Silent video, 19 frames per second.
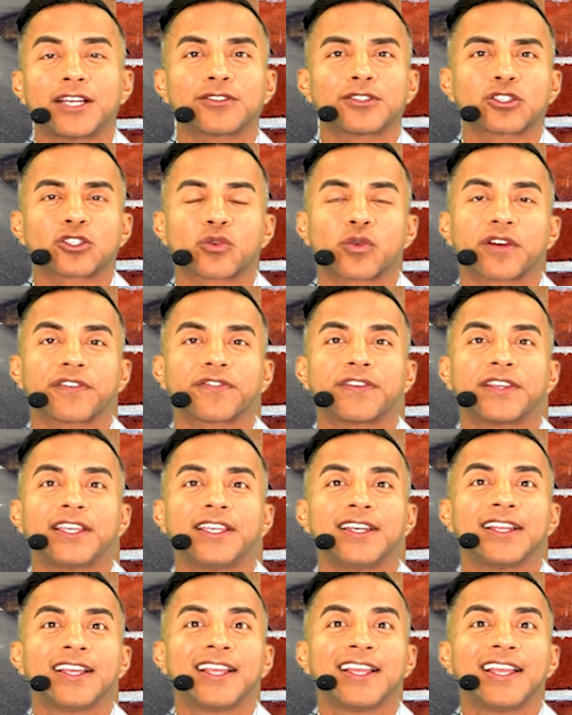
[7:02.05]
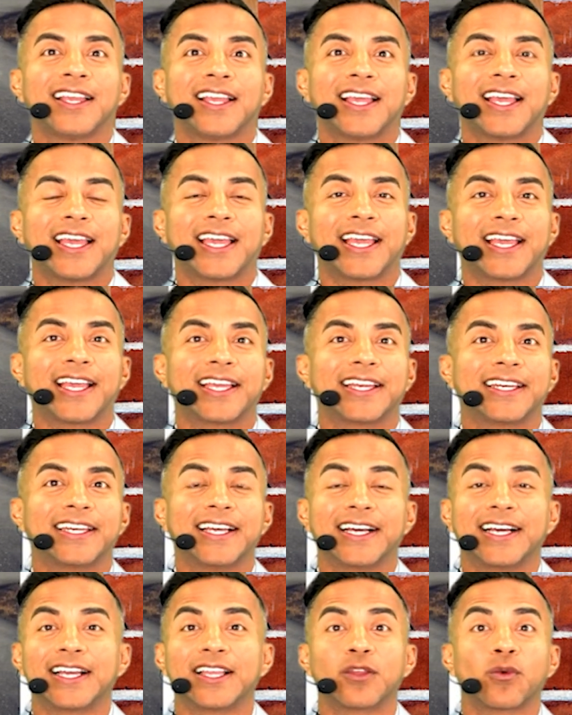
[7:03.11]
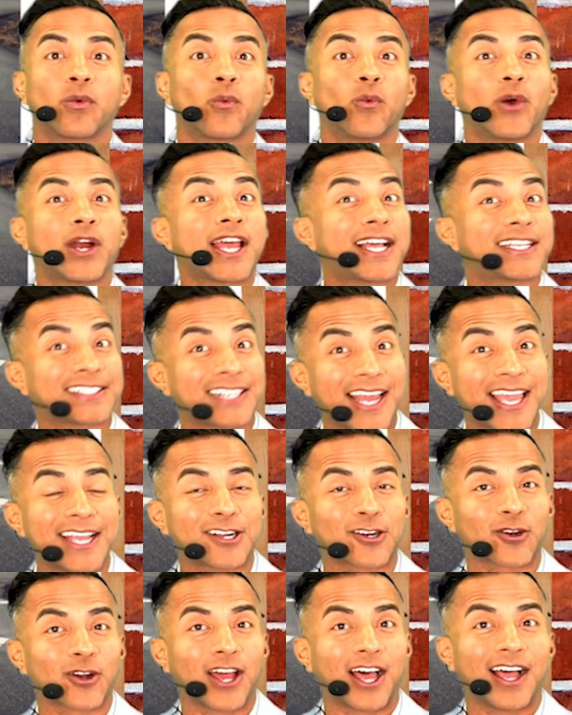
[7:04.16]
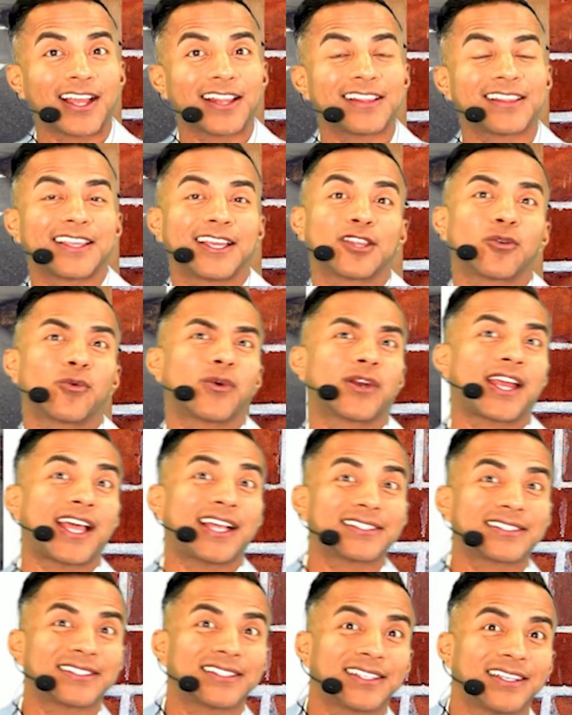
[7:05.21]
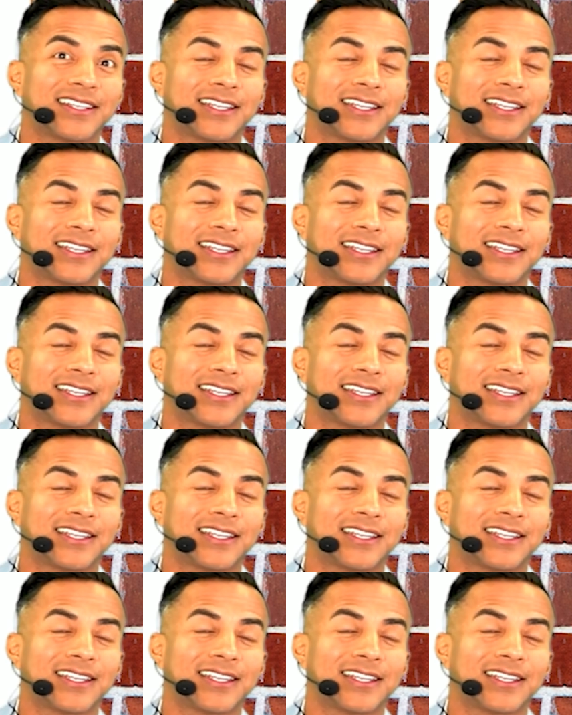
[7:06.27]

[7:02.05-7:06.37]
square feet, and one has an acre lot and the other one has,